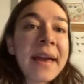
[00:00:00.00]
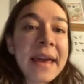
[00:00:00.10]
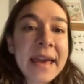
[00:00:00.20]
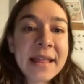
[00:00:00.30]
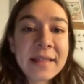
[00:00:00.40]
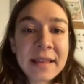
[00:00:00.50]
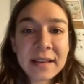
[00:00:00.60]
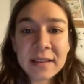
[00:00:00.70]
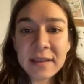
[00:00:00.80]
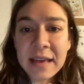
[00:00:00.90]
And
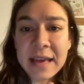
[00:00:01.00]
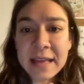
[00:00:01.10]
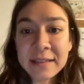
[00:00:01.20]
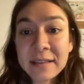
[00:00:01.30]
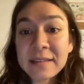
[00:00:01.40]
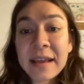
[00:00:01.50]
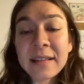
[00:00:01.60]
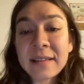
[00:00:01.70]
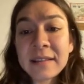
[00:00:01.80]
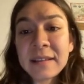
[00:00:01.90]

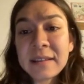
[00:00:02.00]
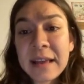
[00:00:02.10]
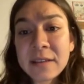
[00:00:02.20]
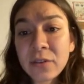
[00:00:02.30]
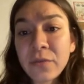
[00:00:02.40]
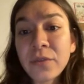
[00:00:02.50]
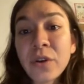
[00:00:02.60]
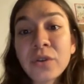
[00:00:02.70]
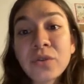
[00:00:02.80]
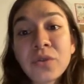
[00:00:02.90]
the details of
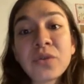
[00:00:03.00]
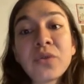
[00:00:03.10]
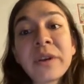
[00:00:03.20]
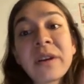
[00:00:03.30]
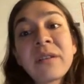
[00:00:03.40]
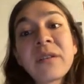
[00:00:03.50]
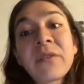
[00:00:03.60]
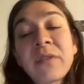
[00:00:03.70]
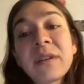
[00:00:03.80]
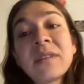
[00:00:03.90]
2 yearly
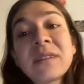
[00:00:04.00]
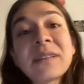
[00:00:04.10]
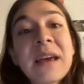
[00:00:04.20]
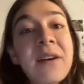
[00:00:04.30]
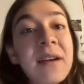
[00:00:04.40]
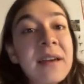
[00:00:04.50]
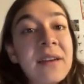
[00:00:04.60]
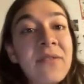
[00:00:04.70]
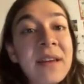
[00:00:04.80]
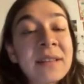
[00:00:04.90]
religious
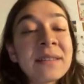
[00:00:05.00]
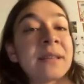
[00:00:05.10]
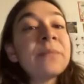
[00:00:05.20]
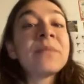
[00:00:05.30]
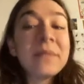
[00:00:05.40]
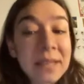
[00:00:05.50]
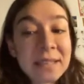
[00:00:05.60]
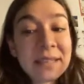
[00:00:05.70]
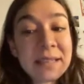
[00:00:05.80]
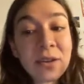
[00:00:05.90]
events.
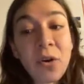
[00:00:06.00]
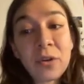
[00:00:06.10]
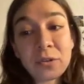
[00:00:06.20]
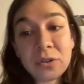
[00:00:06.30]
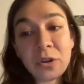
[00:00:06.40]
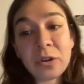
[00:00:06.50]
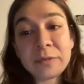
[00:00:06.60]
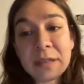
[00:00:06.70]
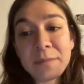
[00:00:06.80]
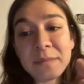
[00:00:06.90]
This is also
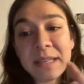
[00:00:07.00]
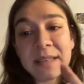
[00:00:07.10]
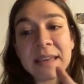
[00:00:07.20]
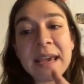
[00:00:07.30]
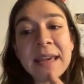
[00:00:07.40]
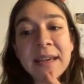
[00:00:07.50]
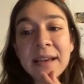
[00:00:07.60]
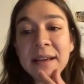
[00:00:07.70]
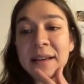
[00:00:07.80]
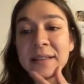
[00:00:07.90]
something they
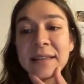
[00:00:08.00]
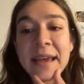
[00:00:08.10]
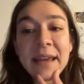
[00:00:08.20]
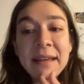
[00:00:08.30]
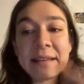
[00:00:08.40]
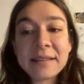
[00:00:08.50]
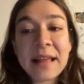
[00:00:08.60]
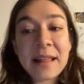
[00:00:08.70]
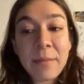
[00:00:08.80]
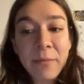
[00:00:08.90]

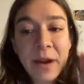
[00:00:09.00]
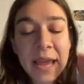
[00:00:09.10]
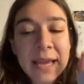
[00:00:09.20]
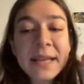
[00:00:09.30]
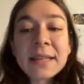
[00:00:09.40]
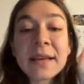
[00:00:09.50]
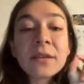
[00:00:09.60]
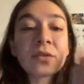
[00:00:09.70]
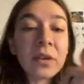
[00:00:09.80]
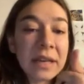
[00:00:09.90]
celebrate.
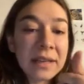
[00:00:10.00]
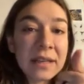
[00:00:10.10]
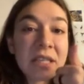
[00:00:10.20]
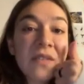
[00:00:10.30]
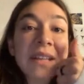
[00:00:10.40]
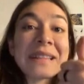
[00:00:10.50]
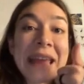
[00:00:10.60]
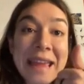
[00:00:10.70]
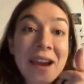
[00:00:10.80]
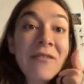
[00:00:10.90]
So in this one,
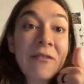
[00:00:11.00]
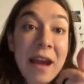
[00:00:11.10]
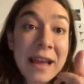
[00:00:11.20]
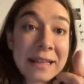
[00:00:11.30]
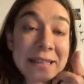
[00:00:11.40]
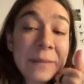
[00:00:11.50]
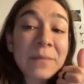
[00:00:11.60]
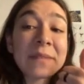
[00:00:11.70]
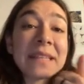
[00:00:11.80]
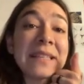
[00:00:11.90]
they are right.
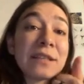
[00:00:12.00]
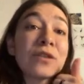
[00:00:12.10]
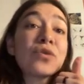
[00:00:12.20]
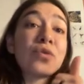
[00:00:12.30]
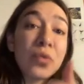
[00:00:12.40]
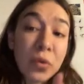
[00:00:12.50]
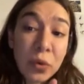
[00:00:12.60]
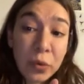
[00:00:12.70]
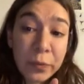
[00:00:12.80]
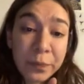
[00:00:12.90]
This is
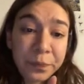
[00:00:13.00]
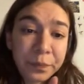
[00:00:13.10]
true.